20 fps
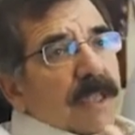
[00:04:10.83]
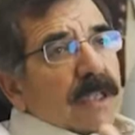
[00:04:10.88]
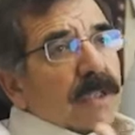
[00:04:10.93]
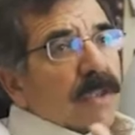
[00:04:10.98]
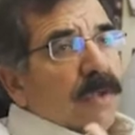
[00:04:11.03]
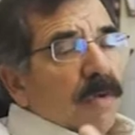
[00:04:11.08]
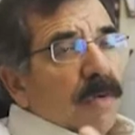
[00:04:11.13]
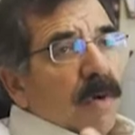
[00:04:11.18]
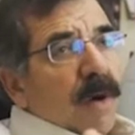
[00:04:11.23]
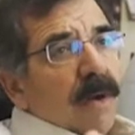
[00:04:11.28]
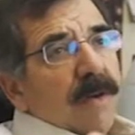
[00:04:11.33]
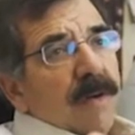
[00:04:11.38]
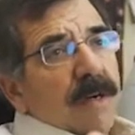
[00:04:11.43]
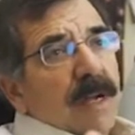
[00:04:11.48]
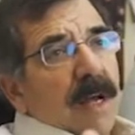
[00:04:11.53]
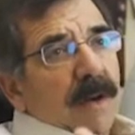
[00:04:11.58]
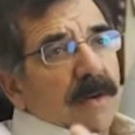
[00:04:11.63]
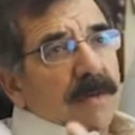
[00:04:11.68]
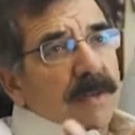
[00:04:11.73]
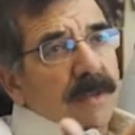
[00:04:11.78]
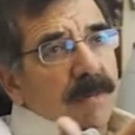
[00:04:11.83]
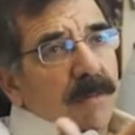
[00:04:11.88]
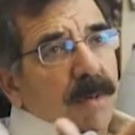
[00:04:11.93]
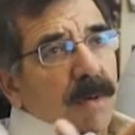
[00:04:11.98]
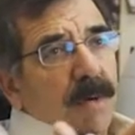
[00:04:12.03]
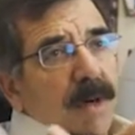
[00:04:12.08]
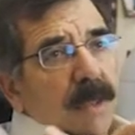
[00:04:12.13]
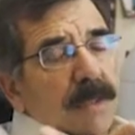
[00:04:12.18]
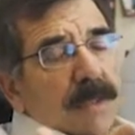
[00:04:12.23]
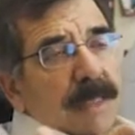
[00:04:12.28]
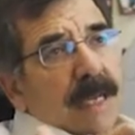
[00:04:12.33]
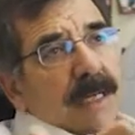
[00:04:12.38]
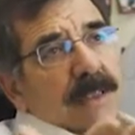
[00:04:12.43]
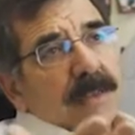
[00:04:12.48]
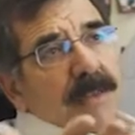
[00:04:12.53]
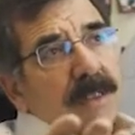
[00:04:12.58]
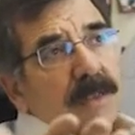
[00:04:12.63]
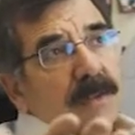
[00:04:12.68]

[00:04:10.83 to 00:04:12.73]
$200 in parts, actually